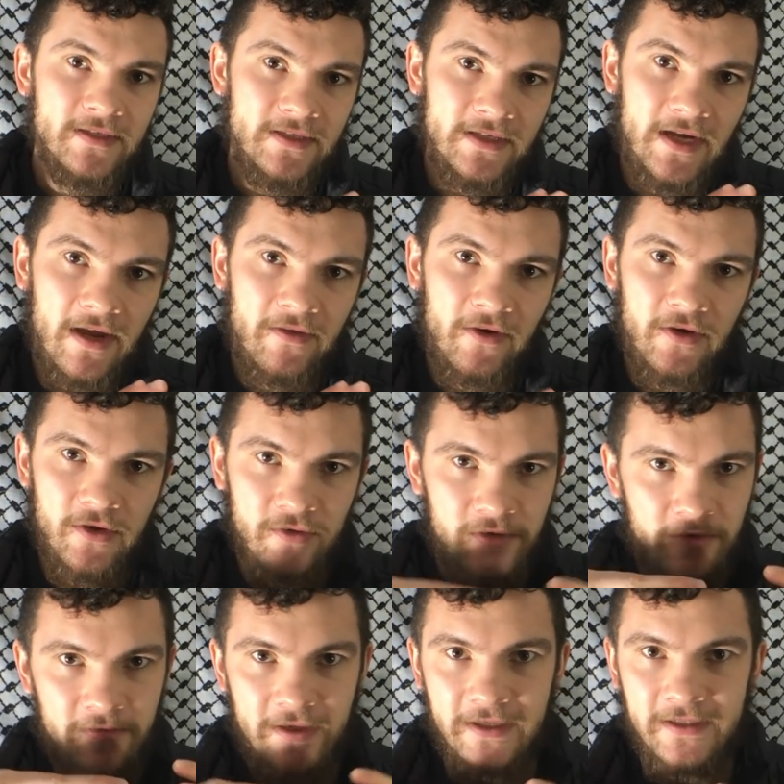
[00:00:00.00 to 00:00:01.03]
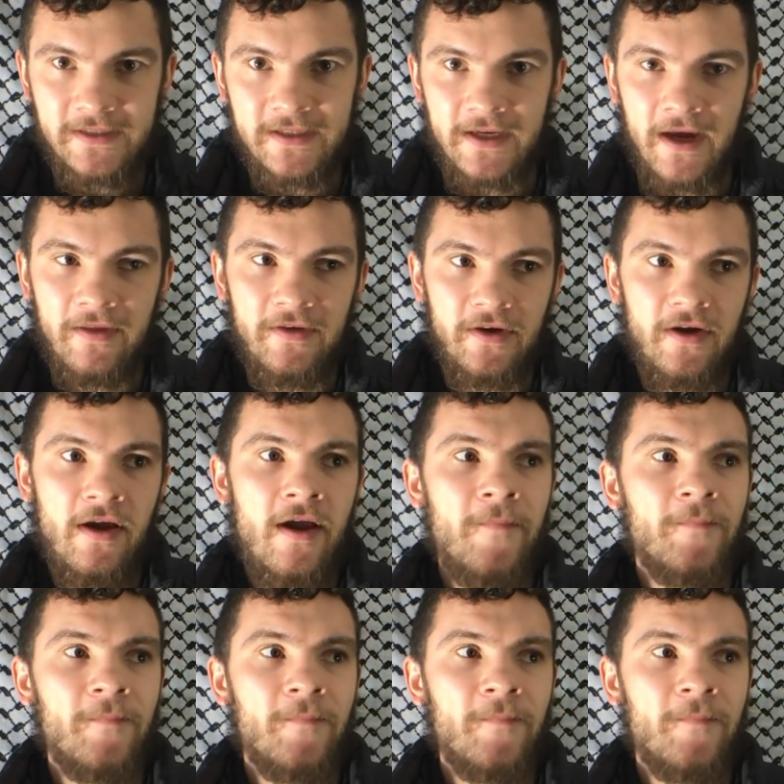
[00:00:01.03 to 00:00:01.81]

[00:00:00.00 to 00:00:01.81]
together. You do things together.